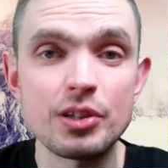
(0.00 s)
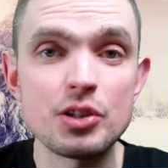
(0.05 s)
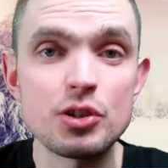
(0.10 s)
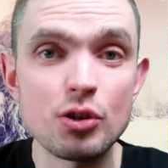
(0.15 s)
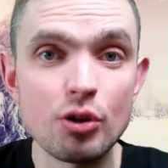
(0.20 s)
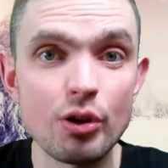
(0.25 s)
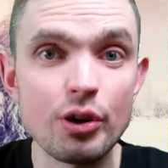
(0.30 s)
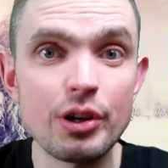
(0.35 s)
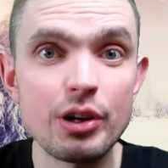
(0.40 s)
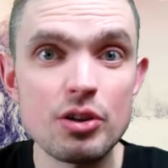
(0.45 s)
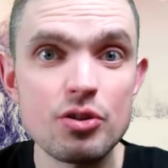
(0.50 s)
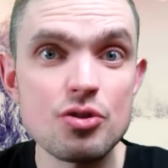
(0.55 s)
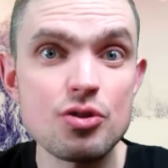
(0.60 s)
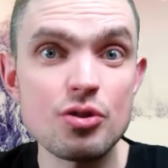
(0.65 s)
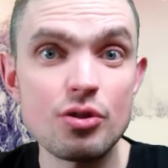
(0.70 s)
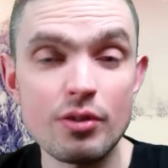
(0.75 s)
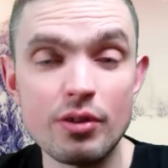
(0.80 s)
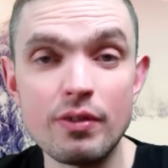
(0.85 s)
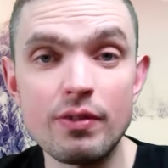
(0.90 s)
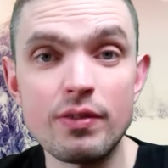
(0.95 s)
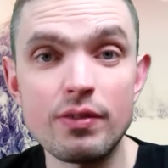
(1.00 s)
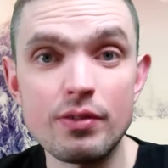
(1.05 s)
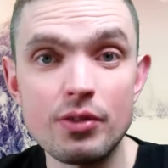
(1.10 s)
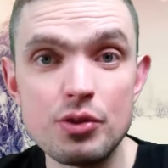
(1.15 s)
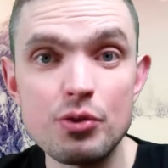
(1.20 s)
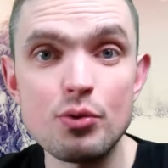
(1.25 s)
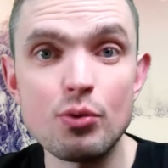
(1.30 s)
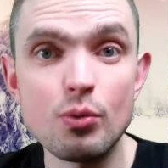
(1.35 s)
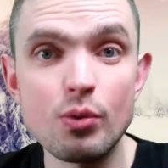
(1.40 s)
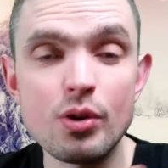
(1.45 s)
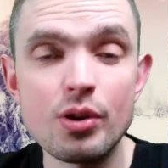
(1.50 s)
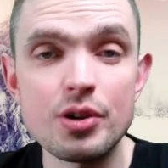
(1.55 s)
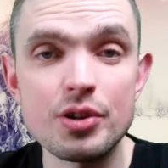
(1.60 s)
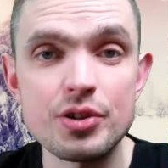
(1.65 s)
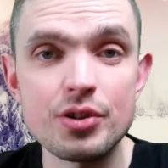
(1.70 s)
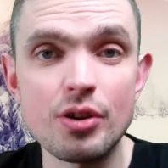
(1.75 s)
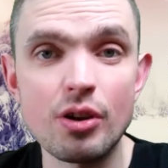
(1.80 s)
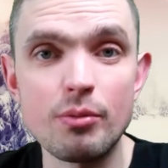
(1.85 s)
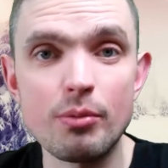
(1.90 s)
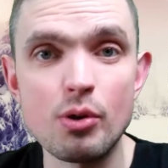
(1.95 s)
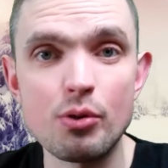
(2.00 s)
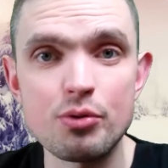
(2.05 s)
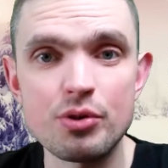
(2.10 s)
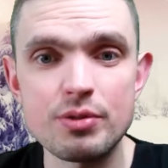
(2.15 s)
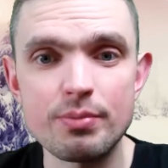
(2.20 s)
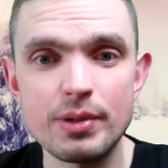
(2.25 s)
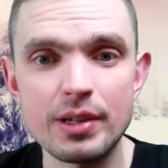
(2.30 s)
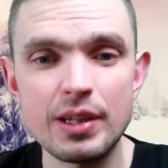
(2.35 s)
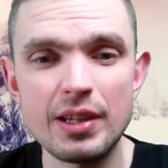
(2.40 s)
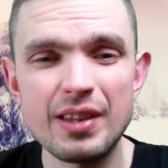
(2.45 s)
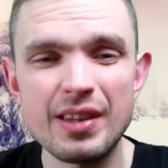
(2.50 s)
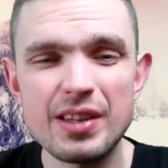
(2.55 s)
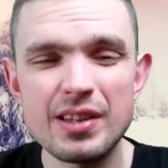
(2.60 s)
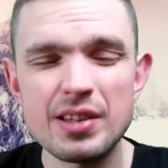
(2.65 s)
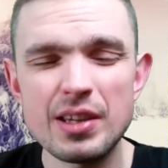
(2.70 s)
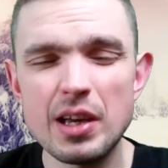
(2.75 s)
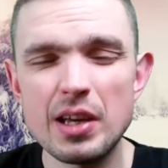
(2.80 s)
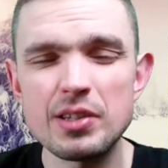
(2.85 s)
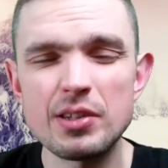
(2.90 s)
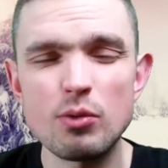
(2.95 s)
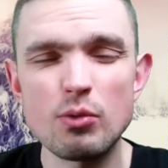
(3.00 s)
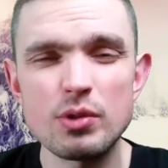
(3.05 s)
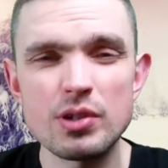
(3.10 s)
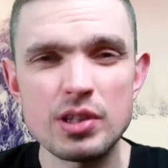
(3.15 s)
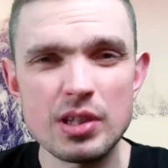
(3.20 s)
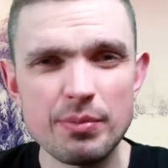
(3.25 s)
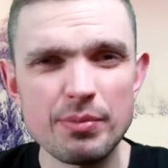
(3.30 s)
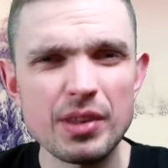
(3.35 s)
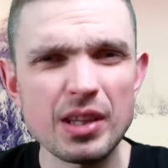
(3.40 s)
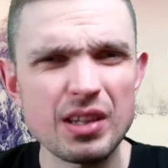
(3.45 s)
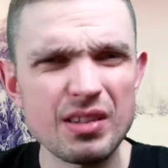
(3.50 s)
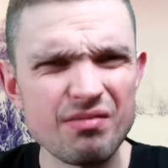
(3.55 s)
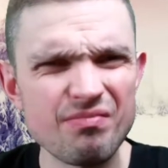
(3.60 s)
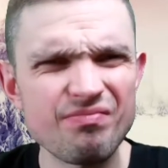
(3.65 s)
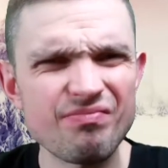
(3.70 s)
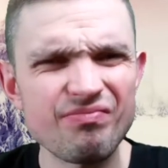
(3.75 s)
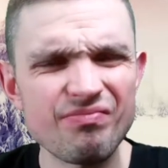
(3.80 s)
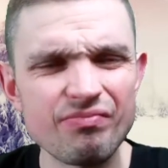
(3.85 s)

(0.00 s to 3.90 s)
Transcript: it's coinage of new words almost, but in this case, it was something